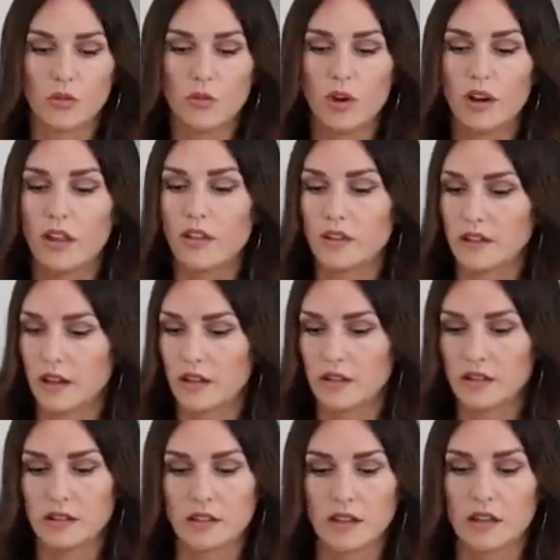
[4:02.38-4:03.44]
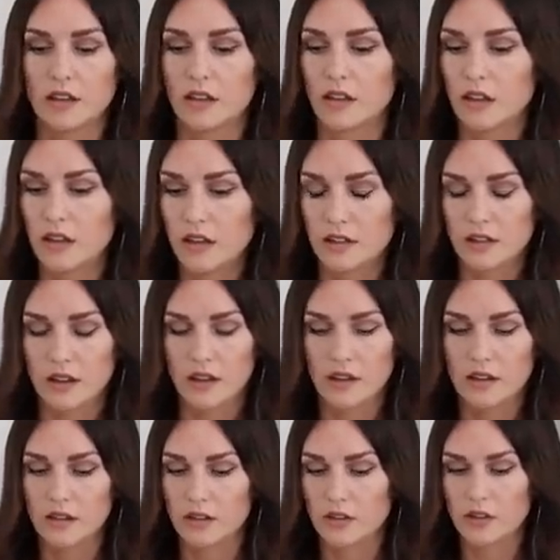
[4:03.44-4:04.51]
with one of the sizes, like the king
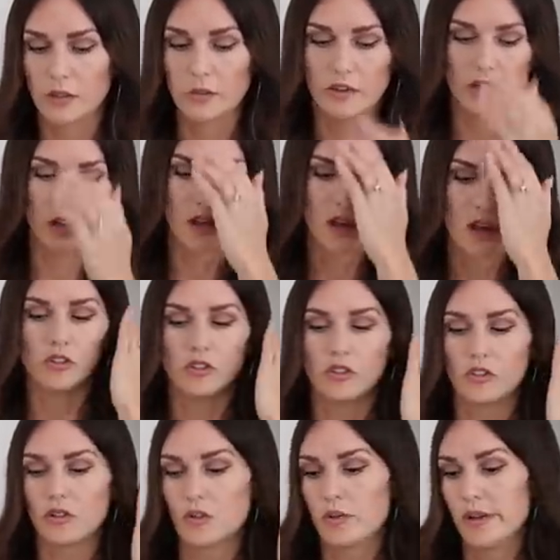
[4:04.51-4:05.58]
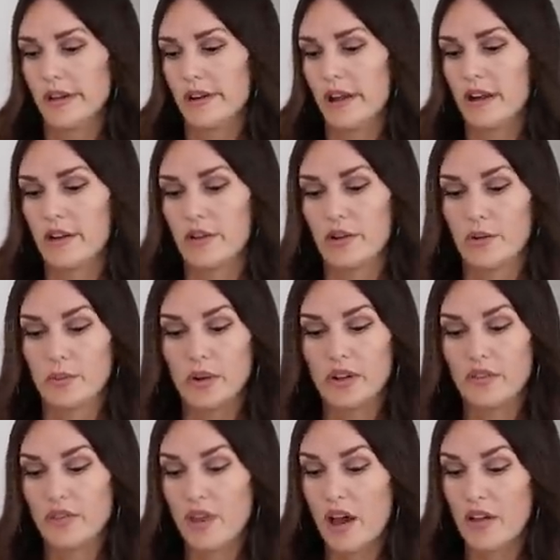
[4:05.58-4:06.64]
size or something versus the queen. I don't know.
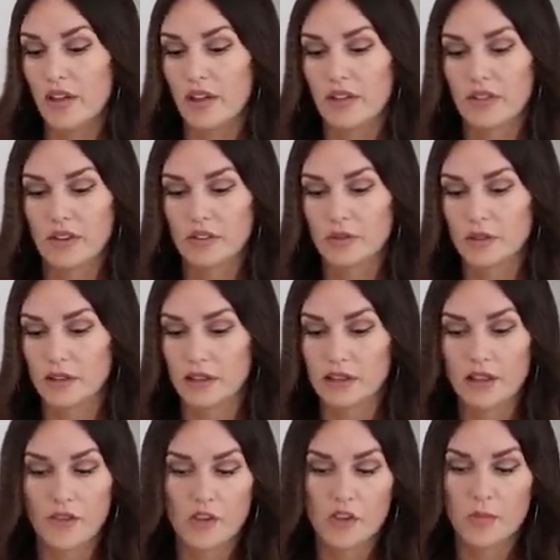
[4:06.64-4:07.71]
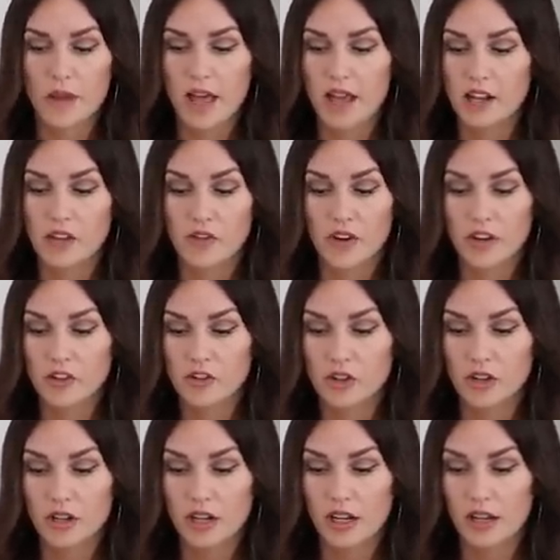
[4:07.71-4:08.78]
But yeah, like this one's like, love this bed. It's very
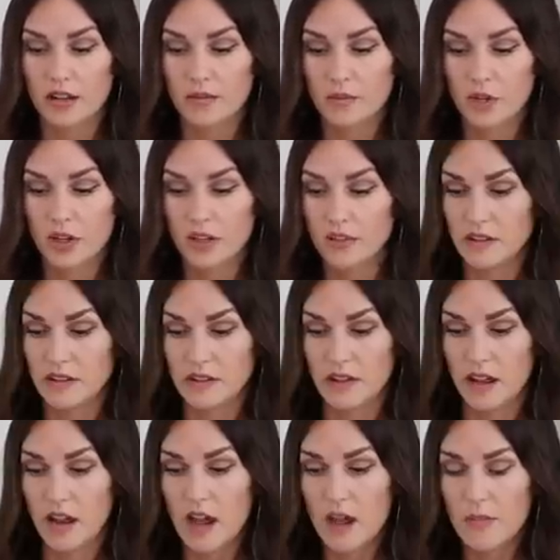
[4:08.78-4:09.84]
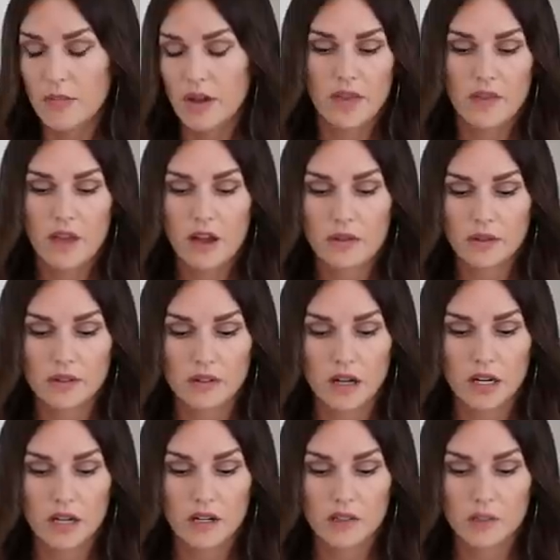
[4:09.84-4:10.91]
sturdy and pretty easy to set up. And that was
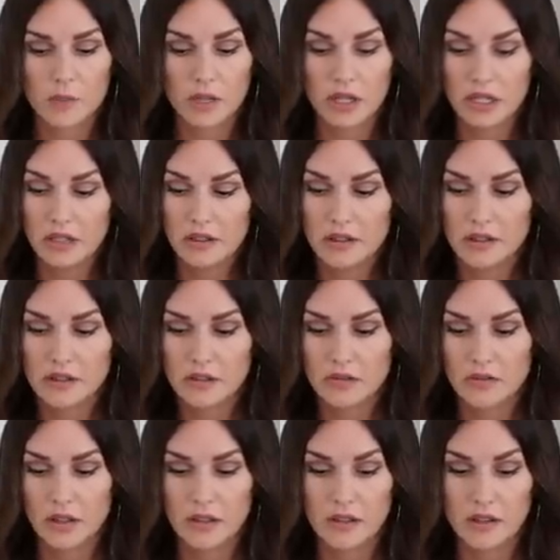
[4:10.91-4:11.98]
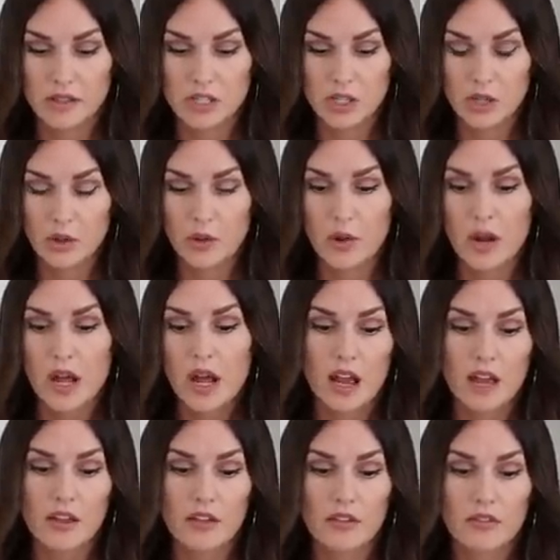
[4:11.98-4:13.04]
our experience with it too.
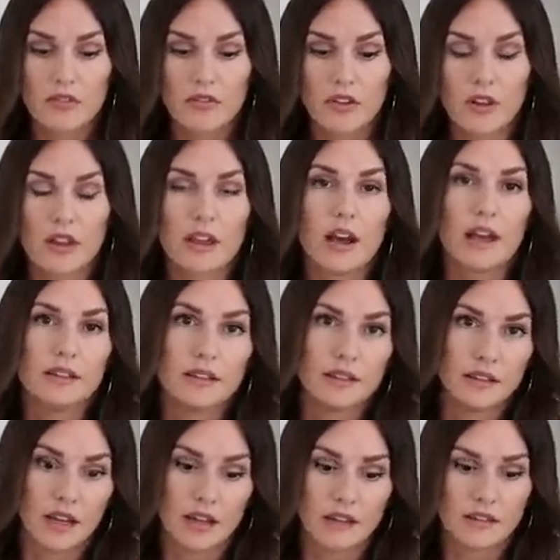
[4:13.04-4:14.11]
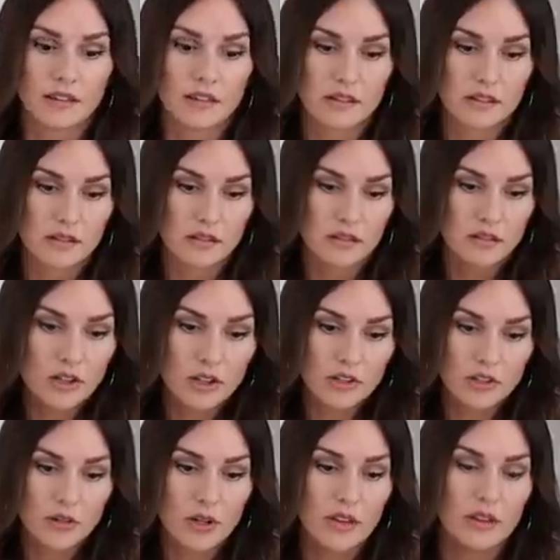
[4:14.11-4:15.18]
I feel like it has an nice
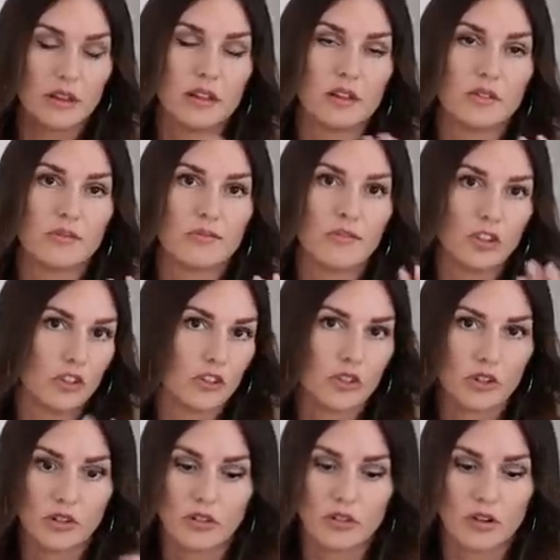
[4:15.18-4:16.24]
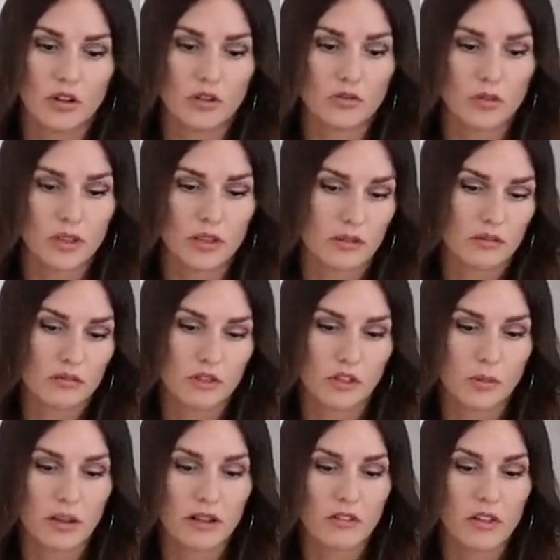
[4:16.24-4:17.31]
look to it that is versatile, goes with
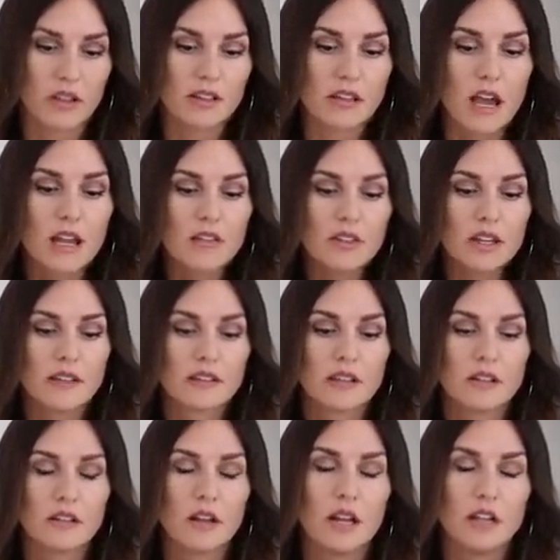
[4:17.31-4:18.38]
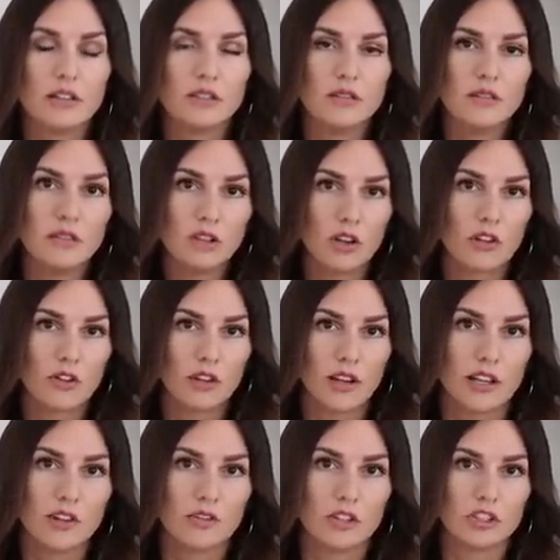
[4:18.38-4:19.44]
just about anything. It's kind of like it's a, a look for
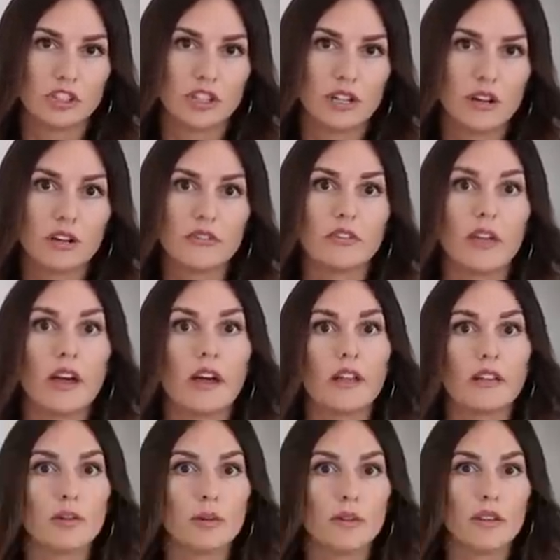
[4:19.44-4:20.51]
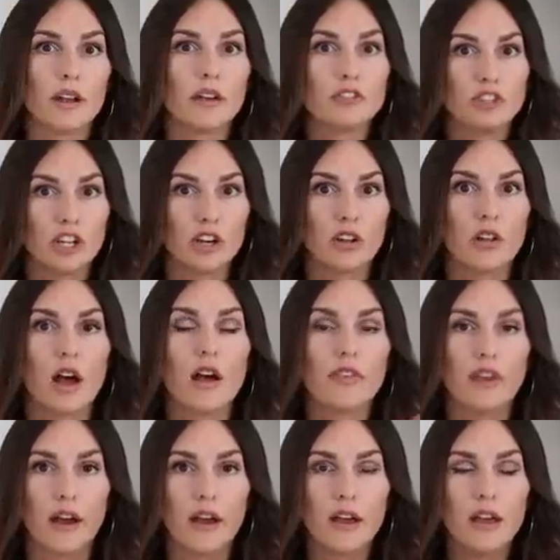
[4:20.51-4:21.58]
less version of that other one that I've shared a
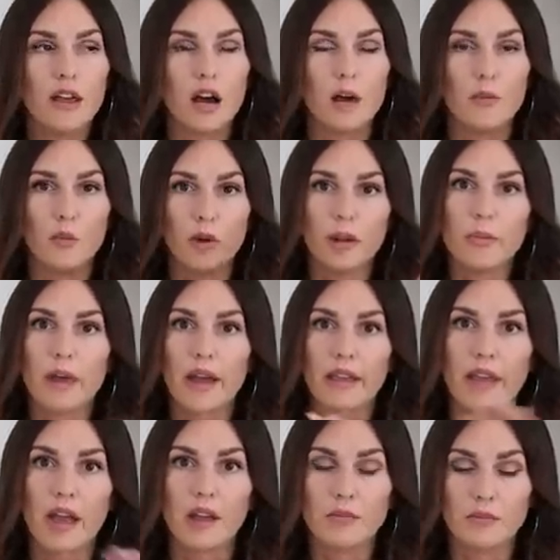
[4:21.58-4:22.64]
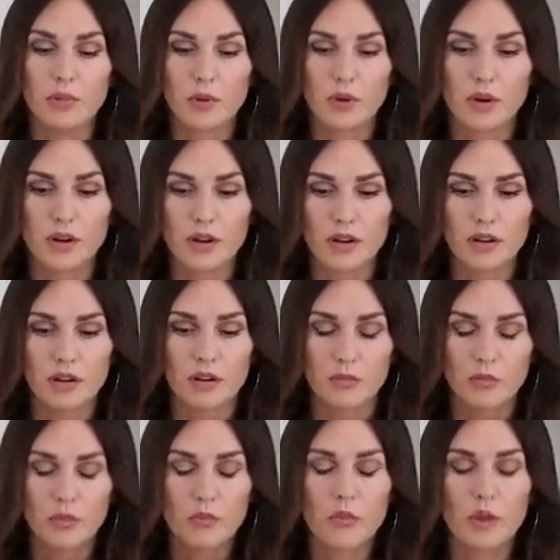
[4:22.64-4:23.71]
lot, that um, wingback headboard
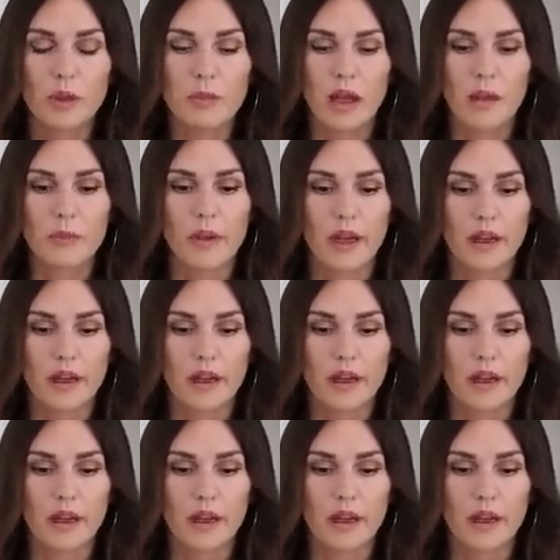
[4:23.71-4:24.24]
or wingback